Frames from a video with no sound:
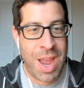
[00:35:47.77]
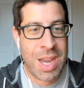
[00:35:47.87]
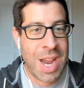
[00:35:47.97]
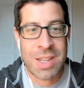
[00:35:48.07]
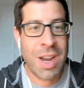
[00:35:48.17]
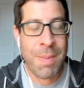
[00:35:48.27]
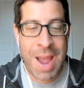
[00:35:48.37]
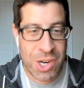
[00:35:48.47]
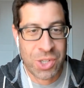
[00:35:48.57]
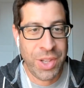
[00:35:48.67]
And he ended up
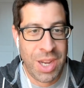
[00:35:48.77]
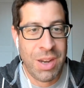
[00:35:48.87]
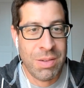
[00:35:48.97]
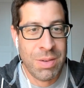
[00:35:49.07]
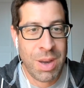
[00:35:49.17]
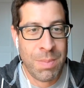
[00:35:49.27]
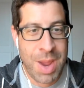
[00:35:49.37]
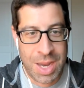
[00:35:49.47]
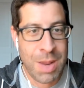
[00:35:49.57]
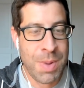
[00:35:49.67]
actually
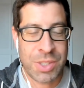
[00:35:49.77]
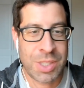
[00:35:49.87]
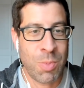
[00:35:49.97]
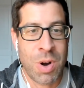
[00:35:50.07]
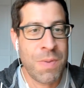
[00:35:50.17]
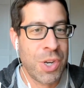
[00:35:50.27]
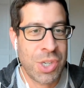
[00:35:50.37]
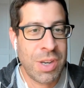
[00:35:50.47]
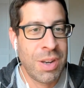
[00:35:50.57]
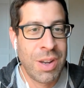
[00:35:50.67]
making the business more
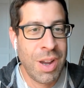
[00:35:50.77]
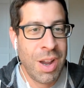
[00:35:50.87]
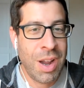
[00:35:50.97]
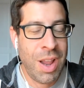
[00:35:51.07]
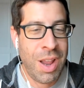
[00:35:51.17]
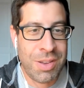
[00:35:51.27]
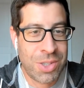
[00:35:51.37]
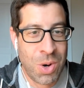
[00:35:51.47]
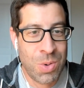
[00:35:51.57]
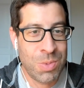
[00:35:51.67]
efficient.
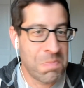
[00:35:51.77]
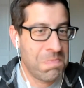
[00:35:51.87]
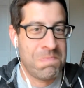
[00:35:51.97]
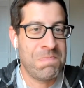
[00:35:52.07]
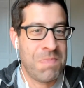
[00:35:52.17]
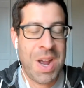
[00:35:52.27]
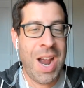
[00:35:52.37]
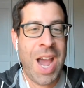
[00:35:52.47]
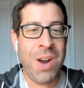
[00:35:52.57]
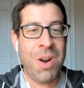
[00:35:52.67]
So yeah,
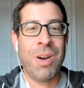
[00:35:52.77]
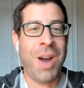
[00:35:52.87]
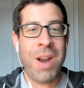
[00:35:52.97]
I don't know.